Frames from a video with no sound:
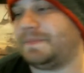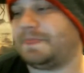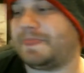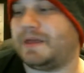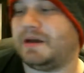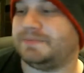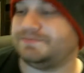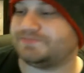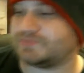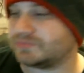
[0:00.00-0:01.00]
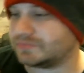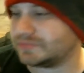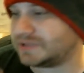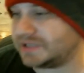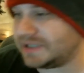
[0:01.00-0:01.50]

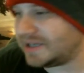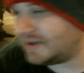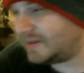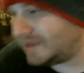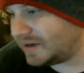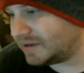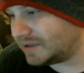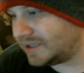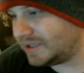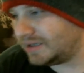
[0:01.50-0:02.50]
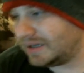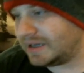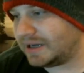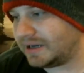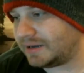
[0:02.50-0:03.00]
Getting down to the ugly,
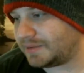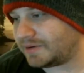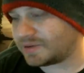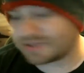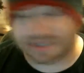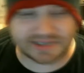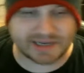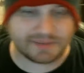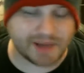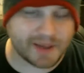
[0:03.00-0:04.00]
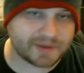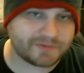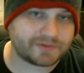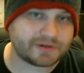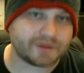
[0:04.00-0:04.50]
of course I said it, Batman
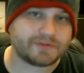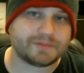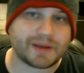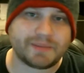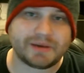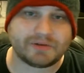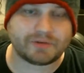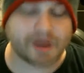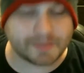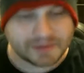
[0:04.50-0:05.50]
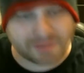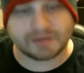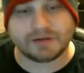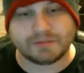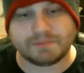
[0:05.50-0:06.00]
Forever, Batman and
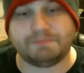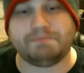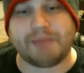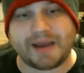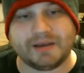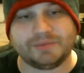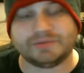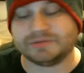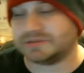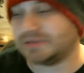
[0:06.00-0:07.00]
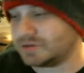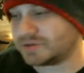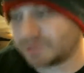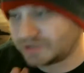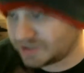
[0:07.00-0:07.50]
Robin, Bat Nibbles, those
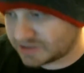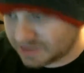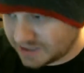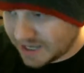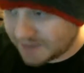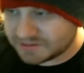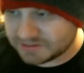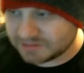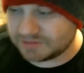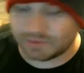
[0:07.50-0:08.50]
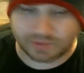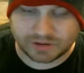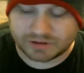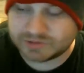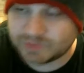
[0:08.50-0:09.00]
were just the absolute
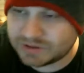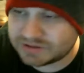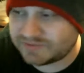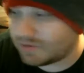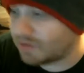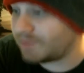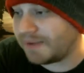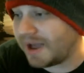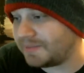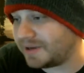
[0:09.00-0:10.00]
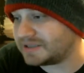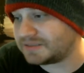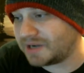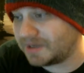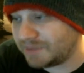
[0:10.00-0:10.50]
worst ones of all the Batmans in
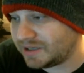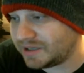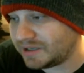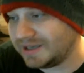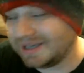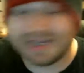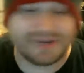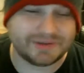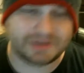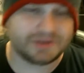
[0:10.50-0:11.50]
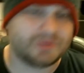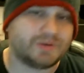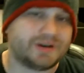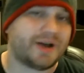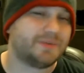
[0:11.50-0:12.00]
my opinion. Even the new
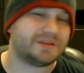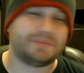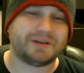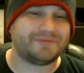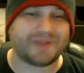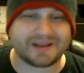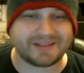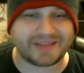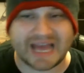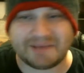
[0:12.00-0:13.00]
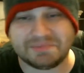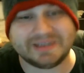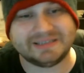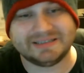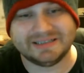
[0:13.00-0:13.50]
one, I wasn't a big fan of that,
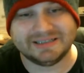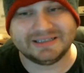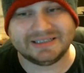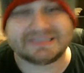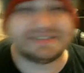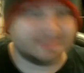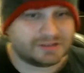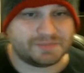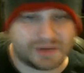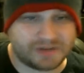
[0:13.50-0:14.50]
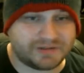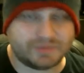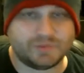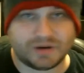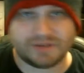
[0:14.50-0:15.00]
but it still looked better
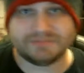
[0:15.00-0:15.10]
than what